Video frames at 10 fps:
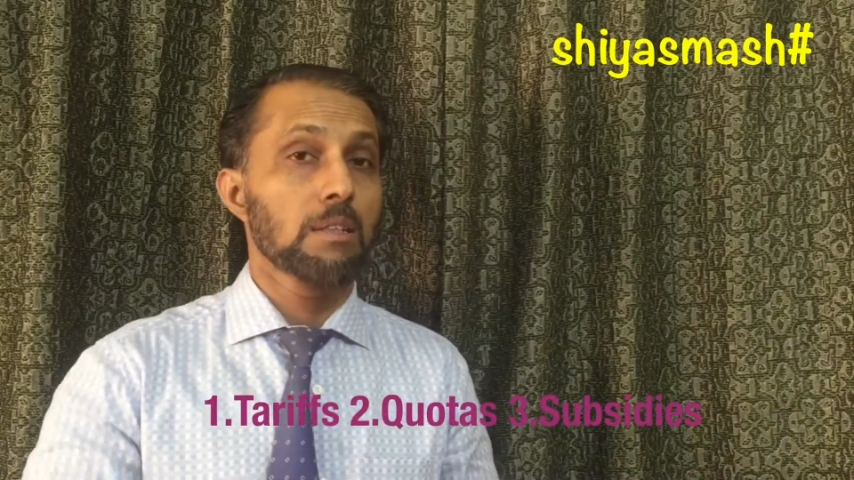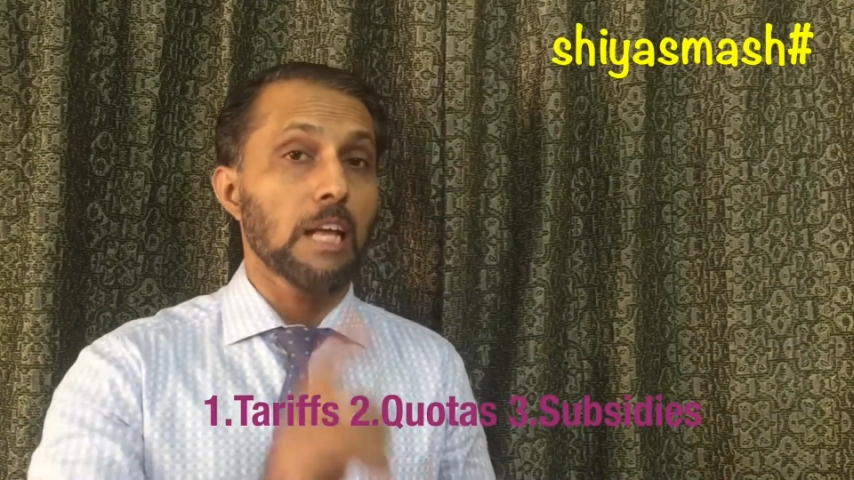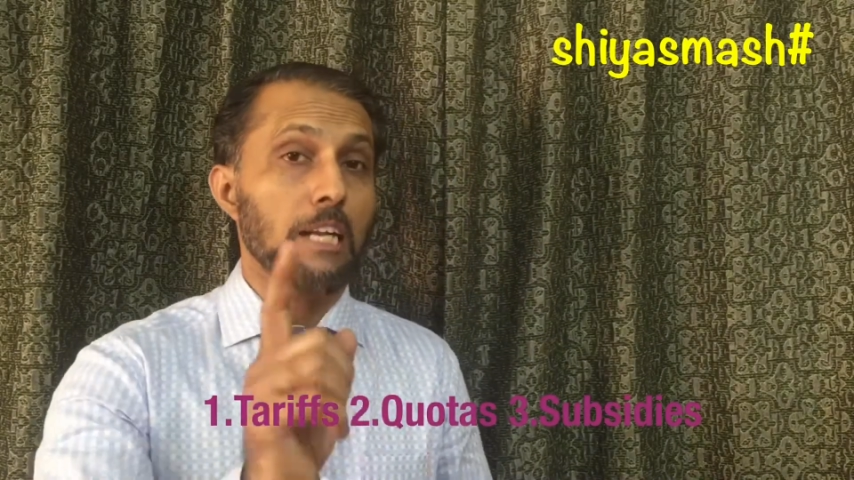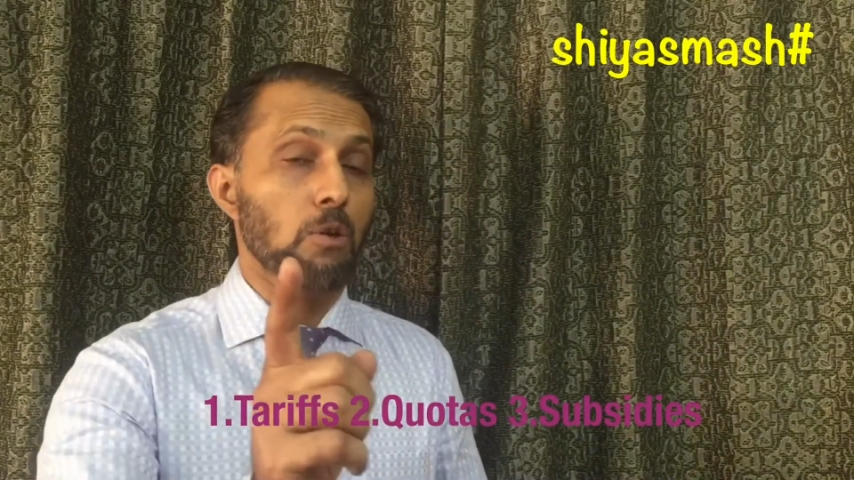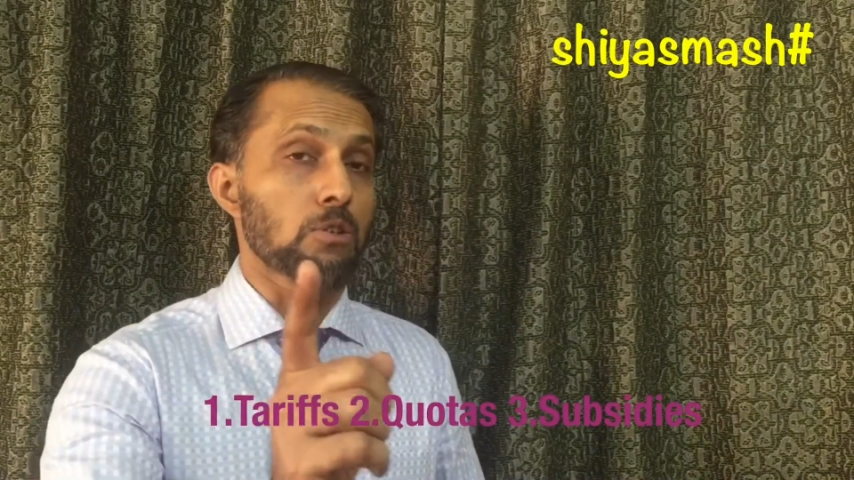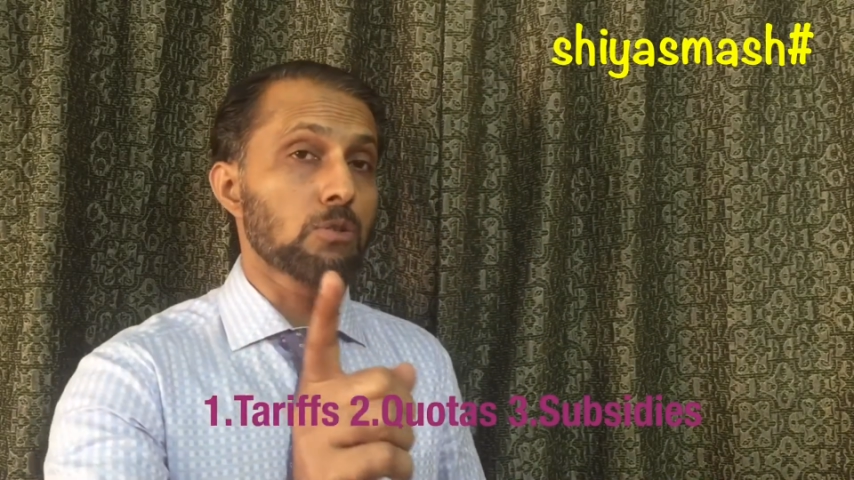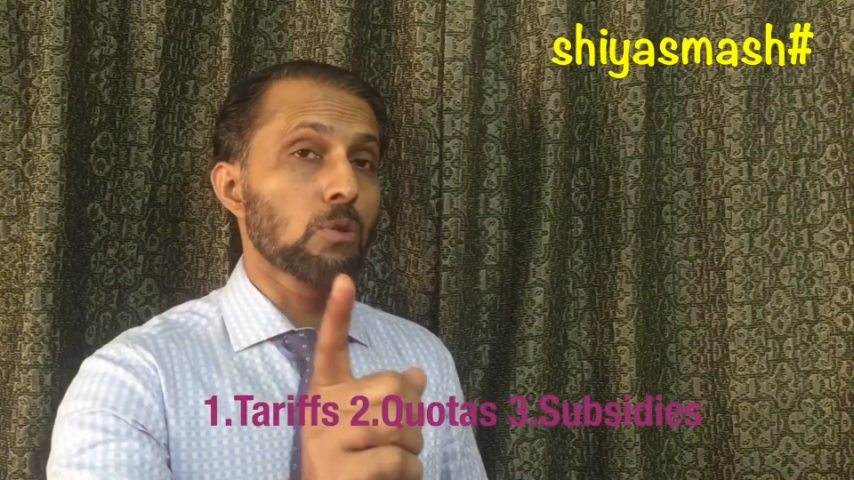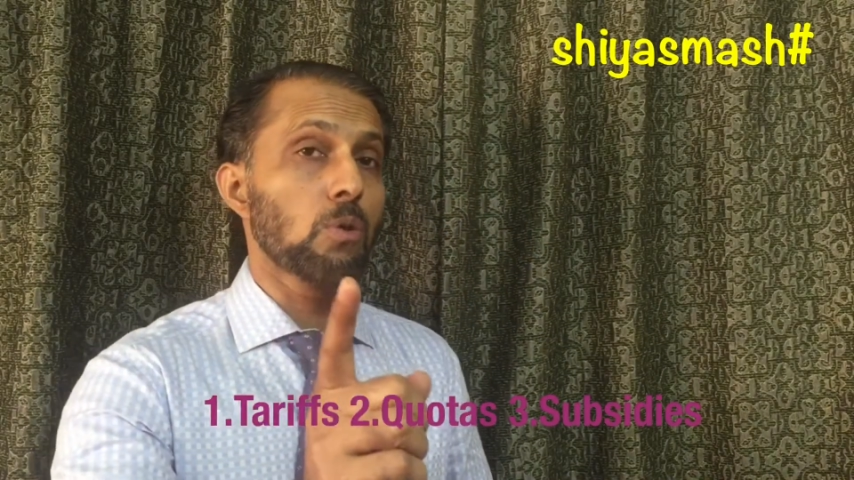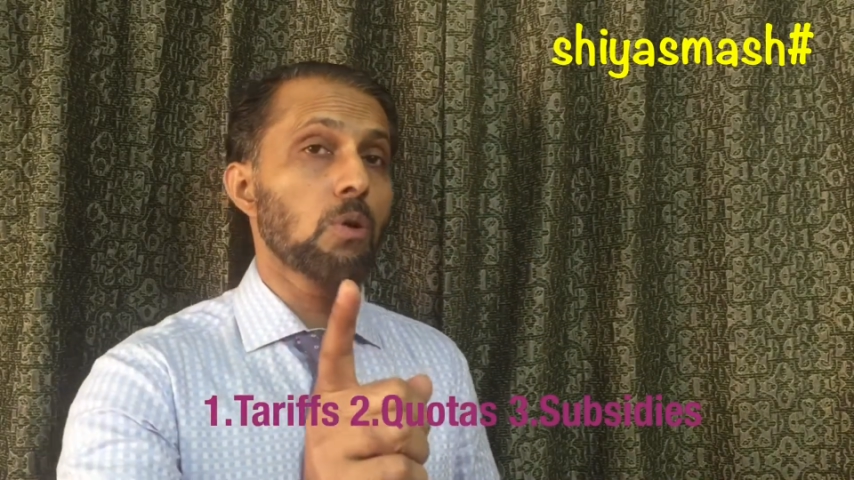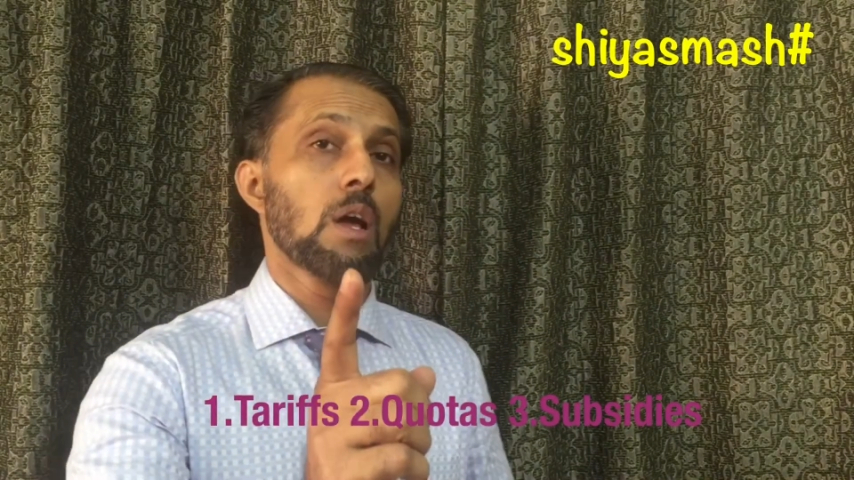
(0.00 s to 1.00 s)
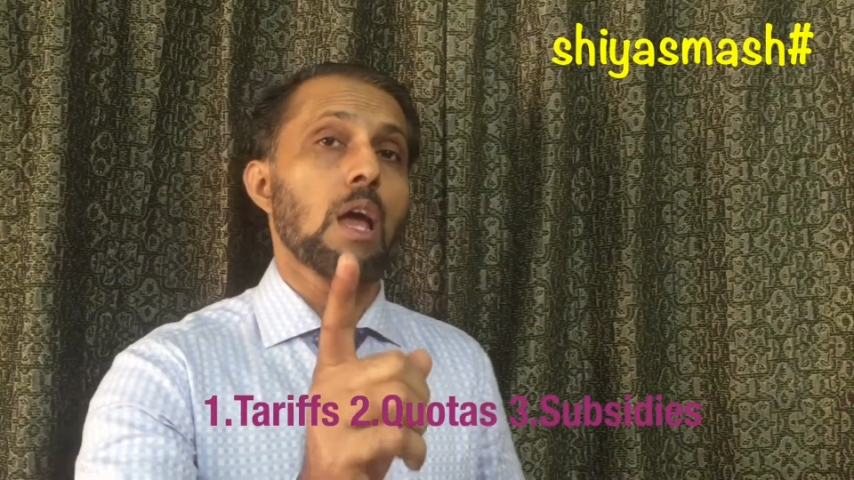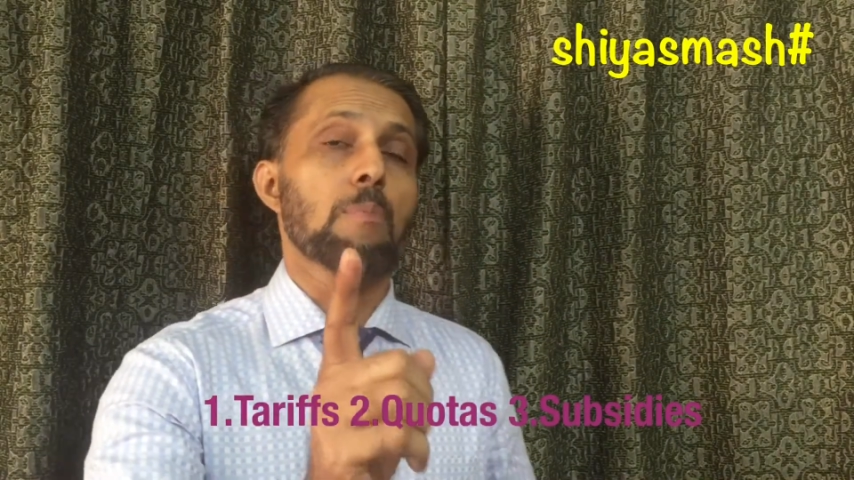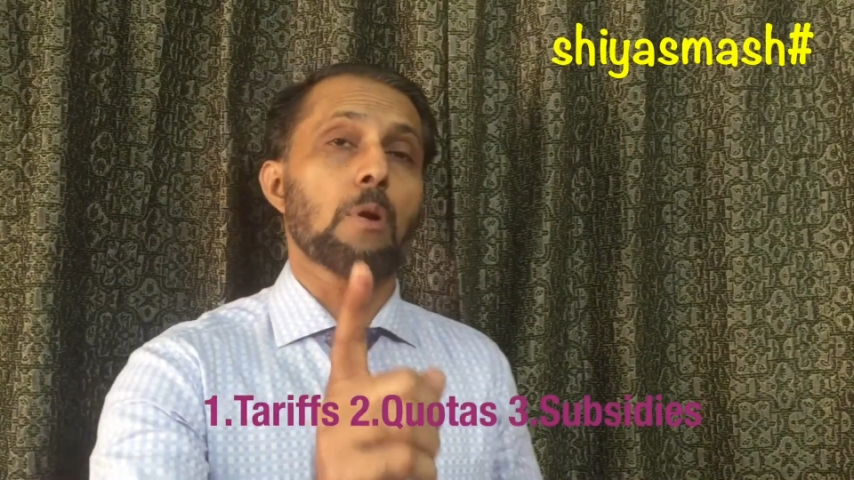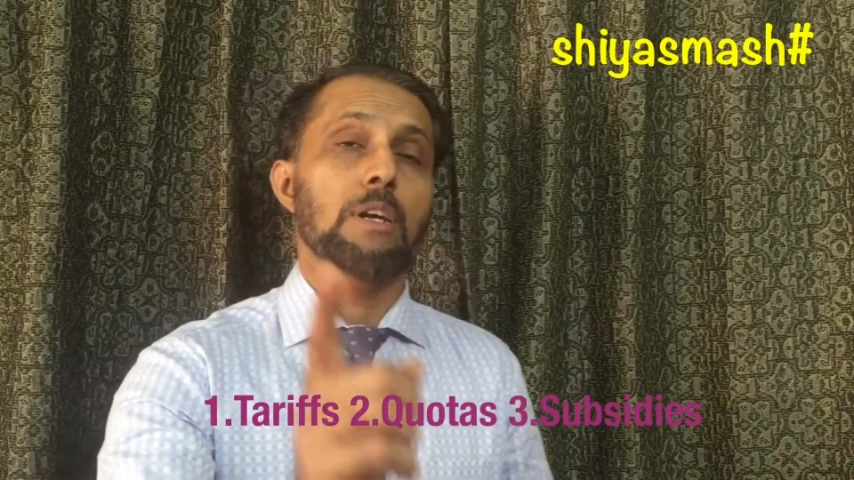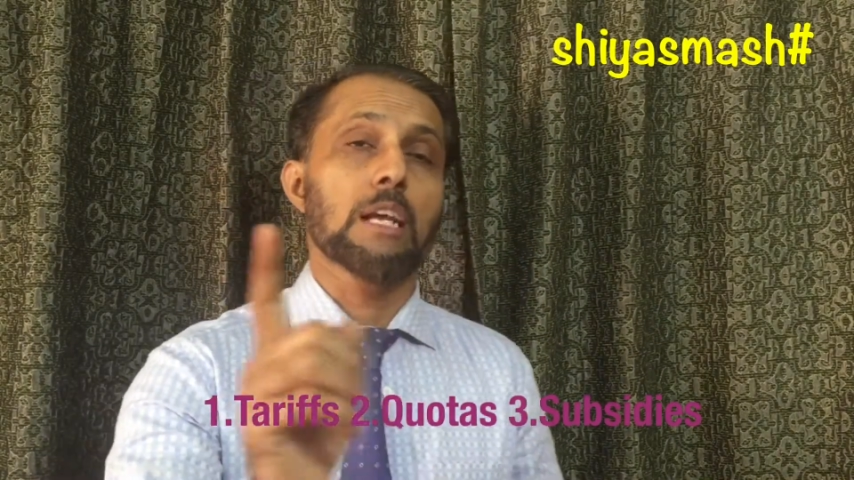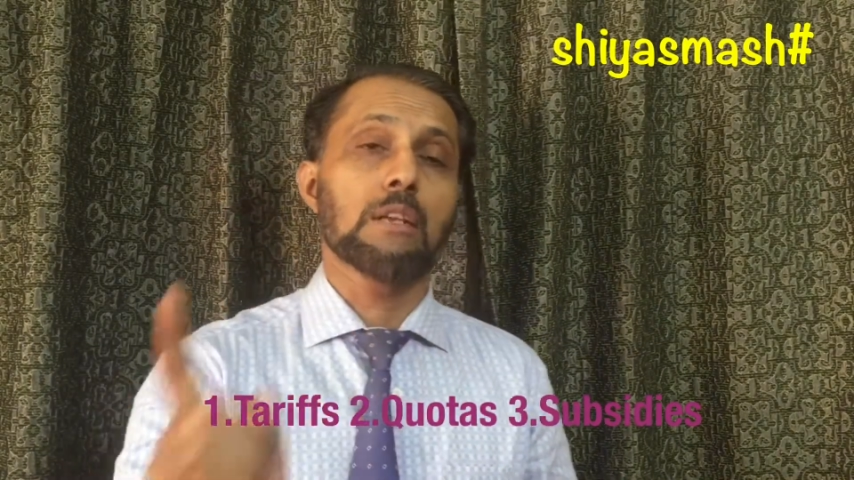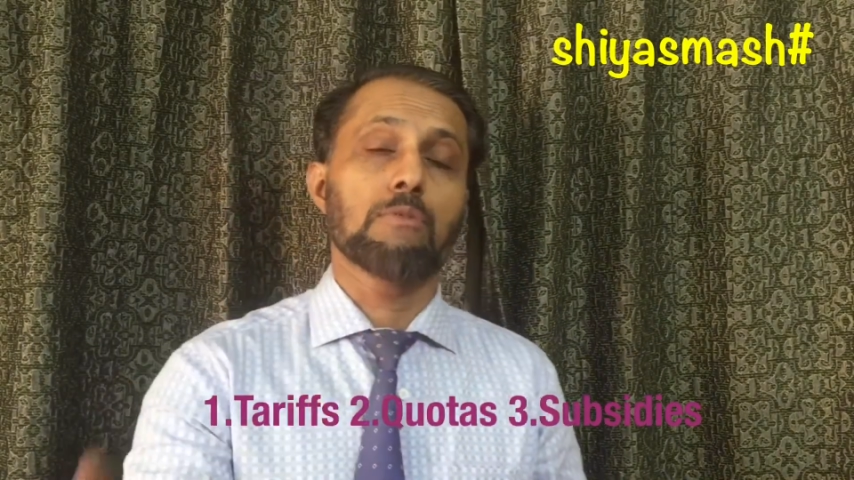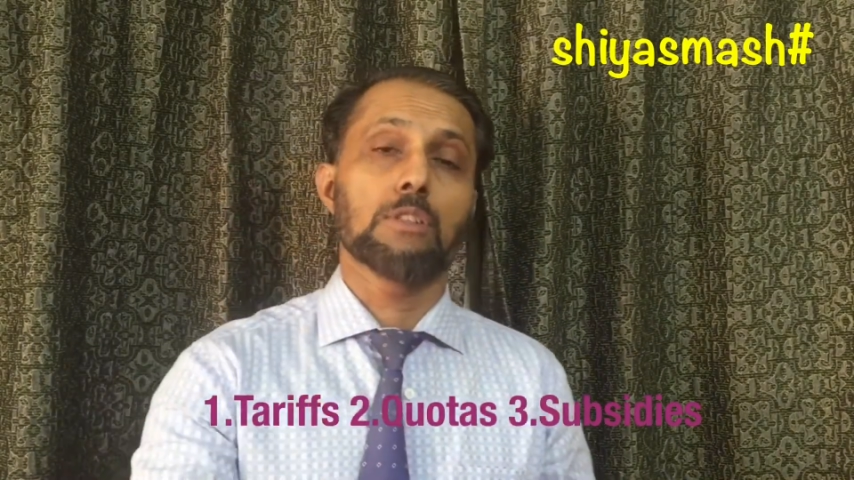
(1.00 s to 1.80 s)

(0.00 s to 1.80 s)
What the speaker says: That also a protection